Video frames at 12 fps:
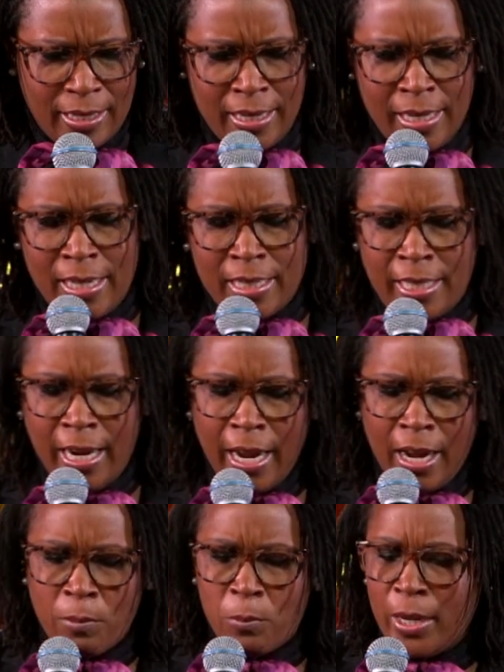In a
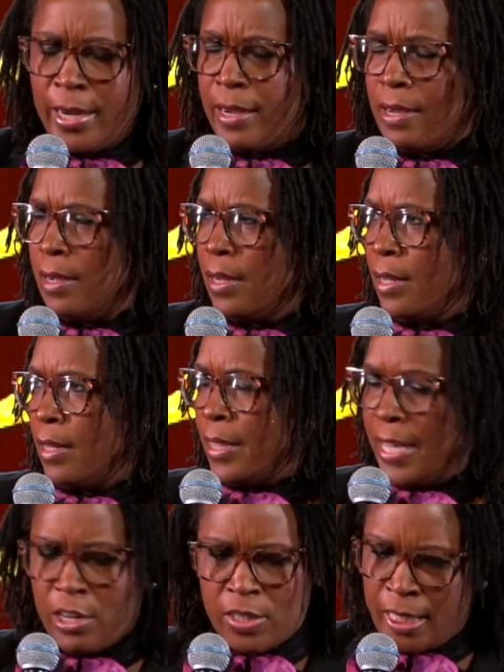time where
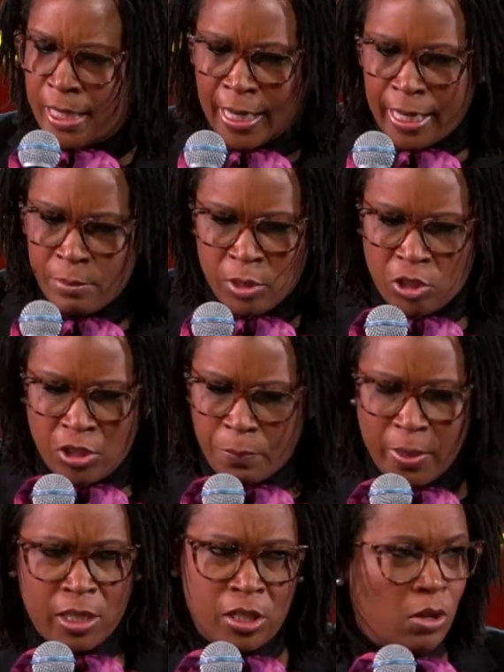there seems to
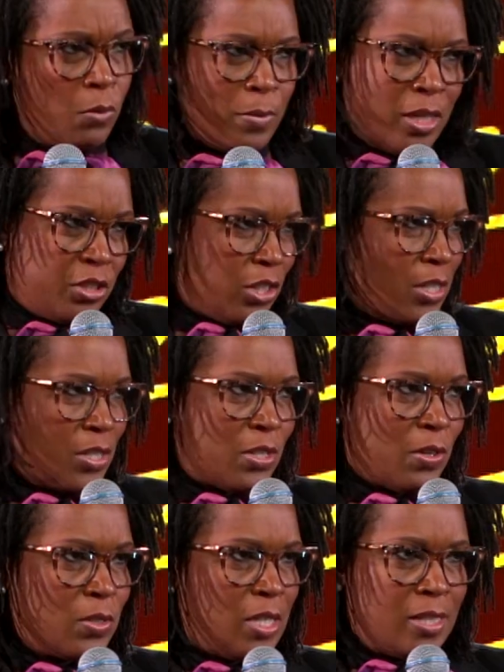be so much
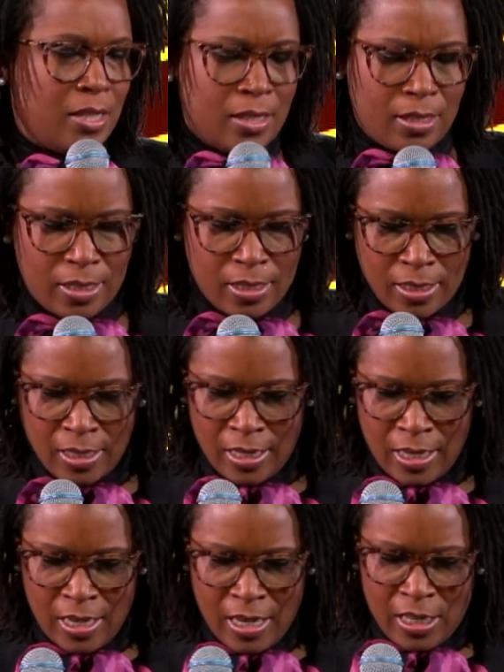uncertainty,
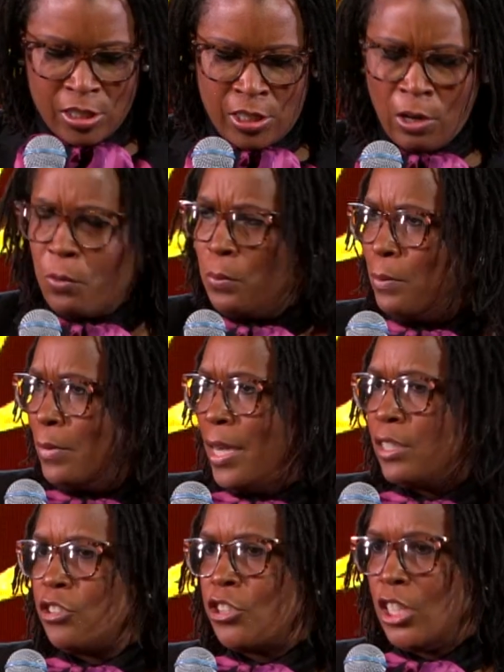so
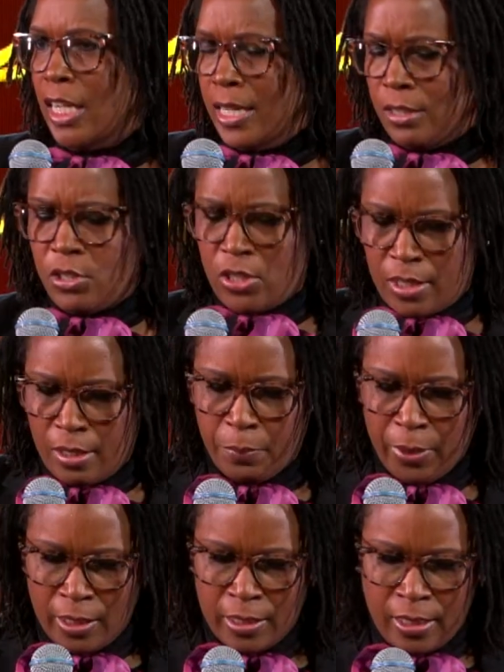much
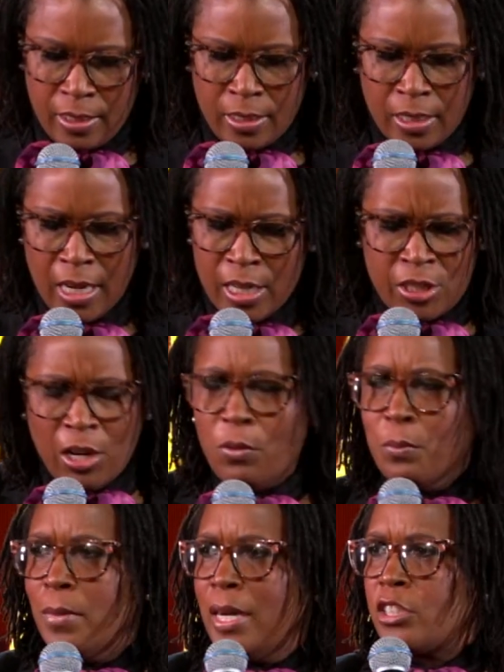instability, so
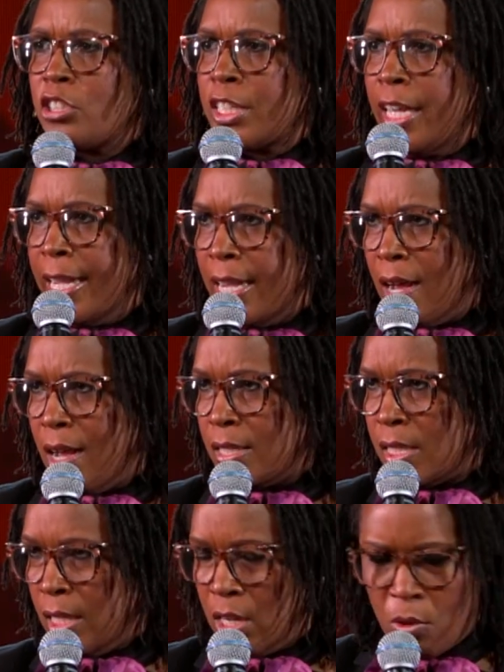much
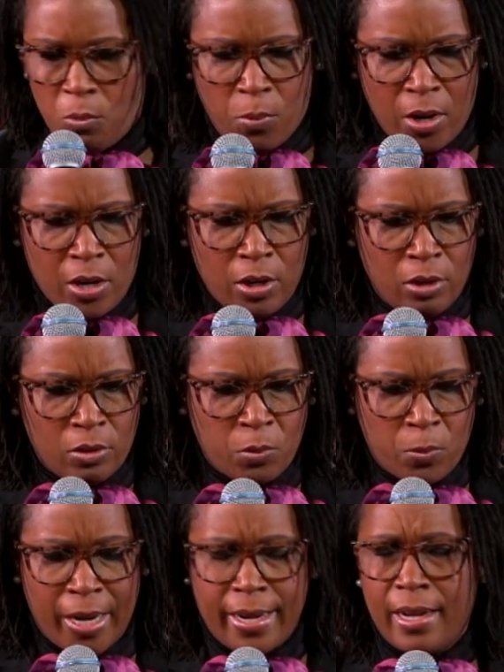chaos, in a world
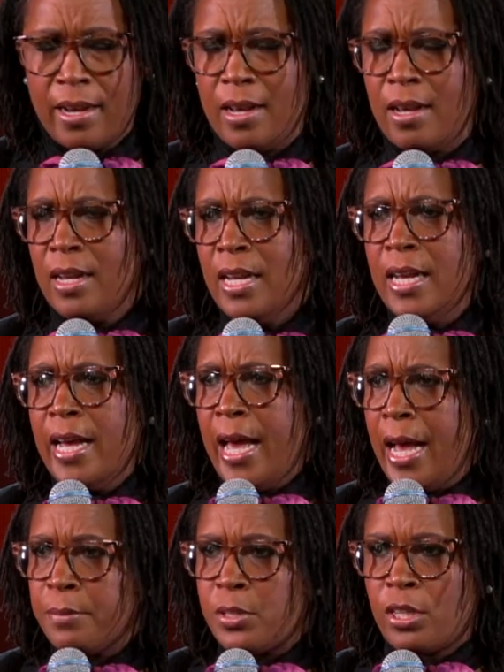where
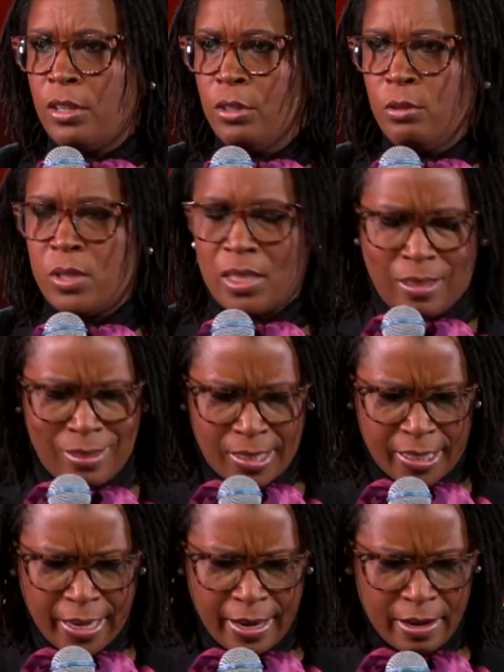absolutes are
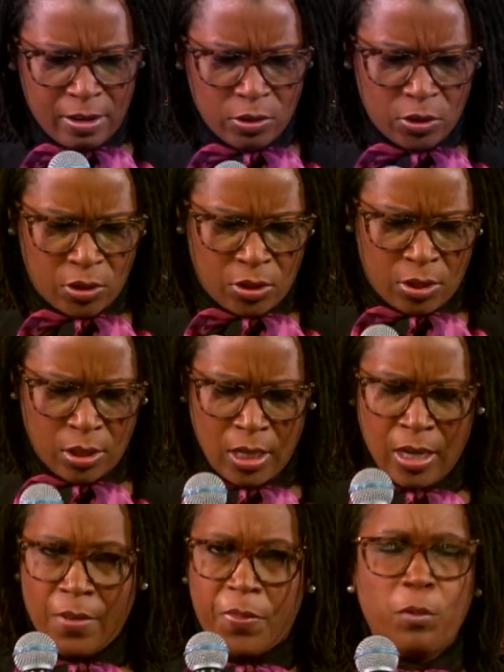scarce,
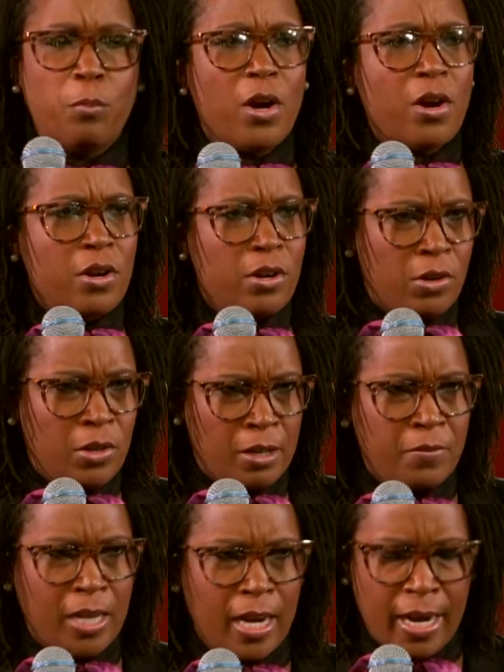the Word
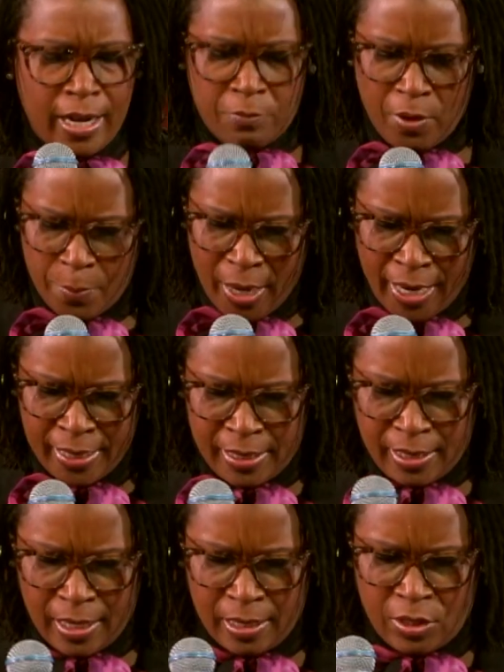of God
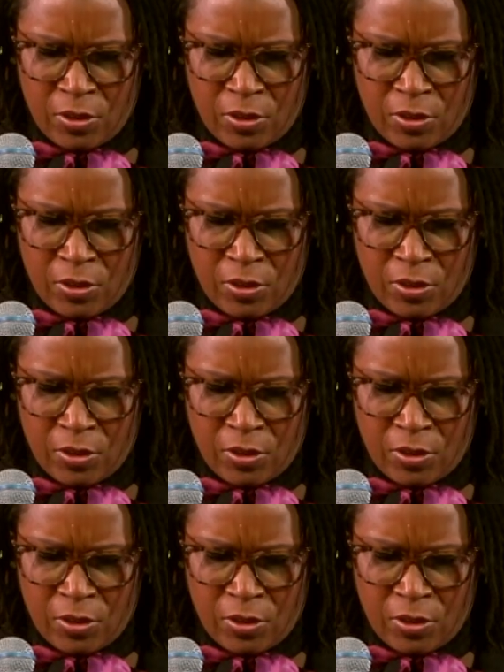reminds us